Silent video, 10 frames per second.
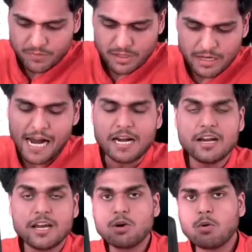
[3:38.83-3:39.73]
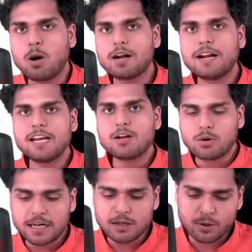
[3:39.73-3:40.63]
and you already
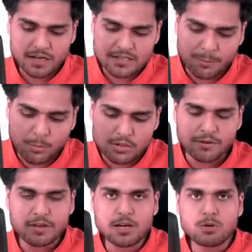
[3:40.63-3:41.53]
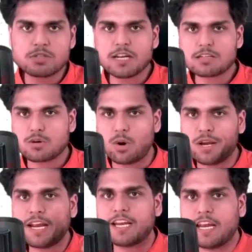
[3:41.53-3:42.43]
know that, suppose if the user is
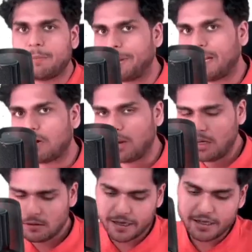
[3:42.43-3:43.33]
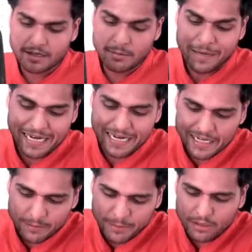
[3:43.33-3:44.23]
calling an API call, right? Making
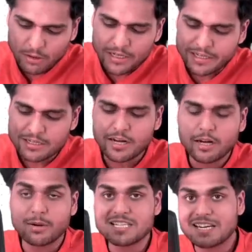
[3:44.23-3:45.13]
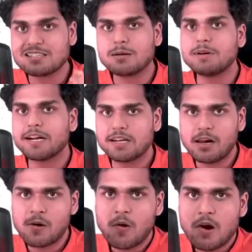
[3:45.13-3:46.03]
an API call, it is requesting some
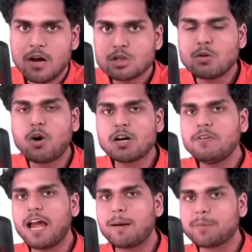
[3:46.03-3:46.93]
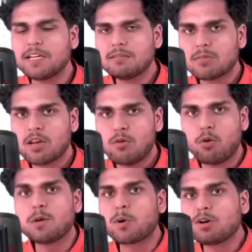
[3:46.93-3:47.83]
data. So what will happen?
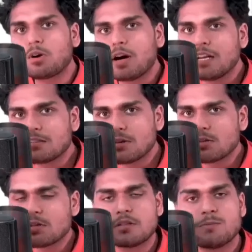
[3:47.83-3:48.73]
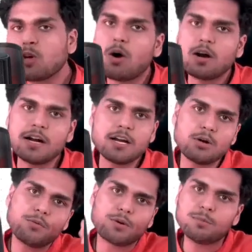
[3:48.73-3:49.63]
What protocol is used? You already
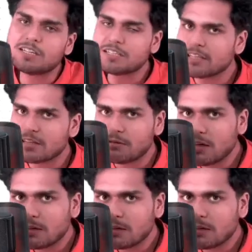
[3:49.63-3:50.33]
know from the season 1.